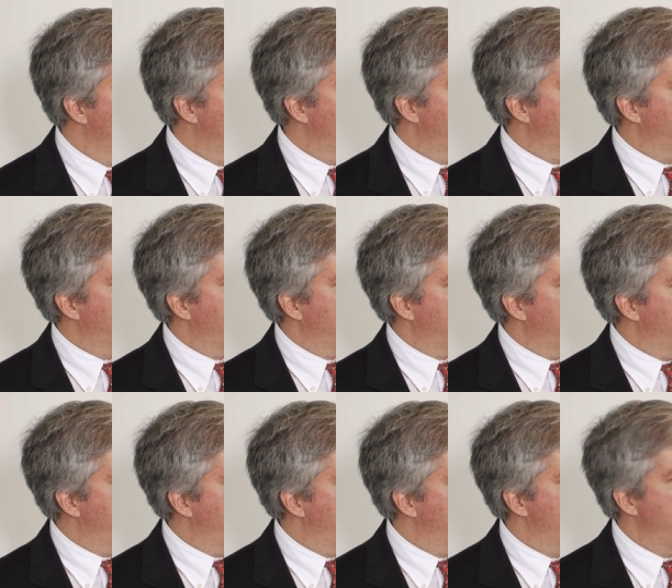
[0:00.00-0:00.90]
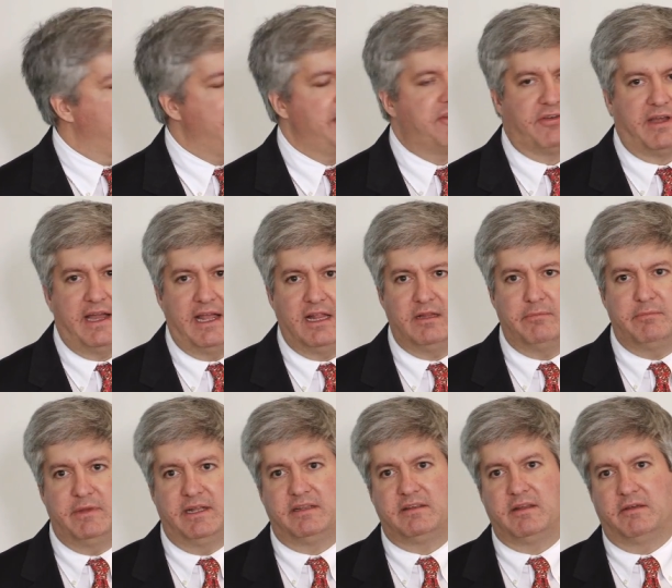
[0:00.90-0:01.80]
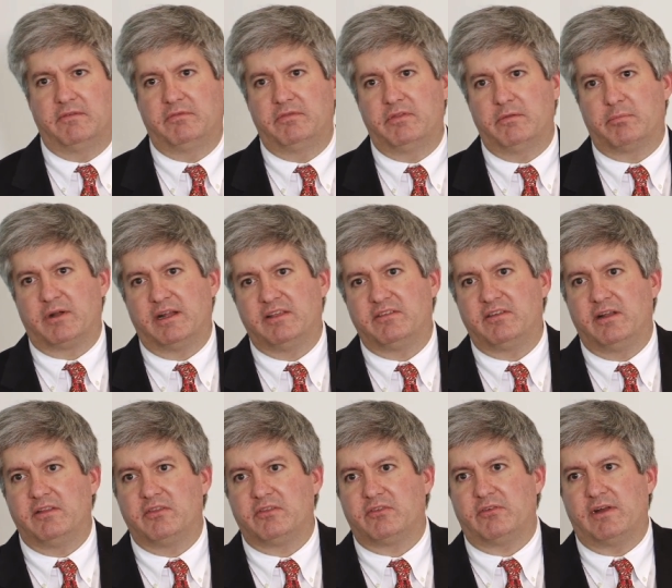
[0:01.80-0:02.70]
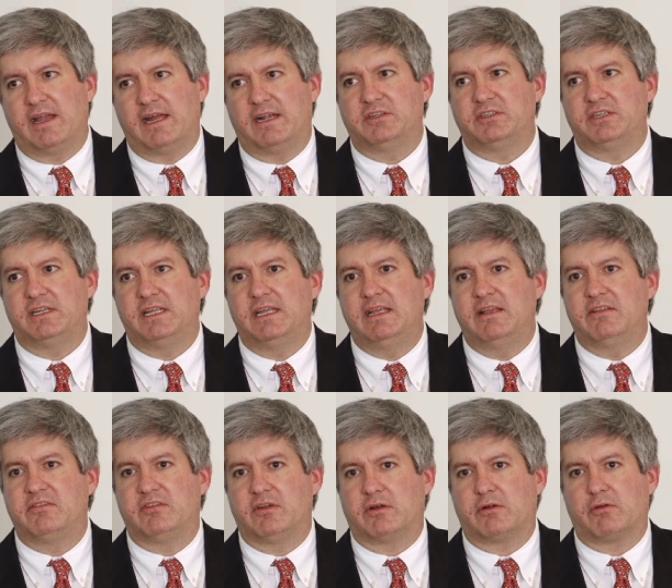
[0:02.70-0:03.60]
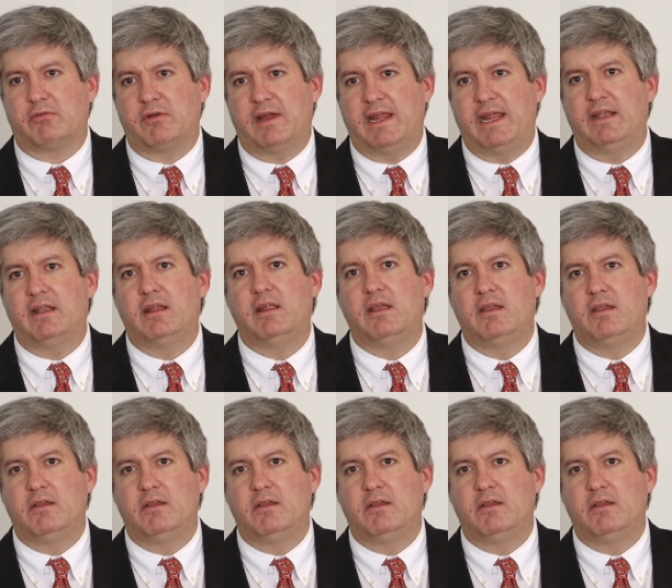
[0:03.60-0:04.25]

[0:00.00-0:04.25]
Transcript: The second major element of the president's strategy is to create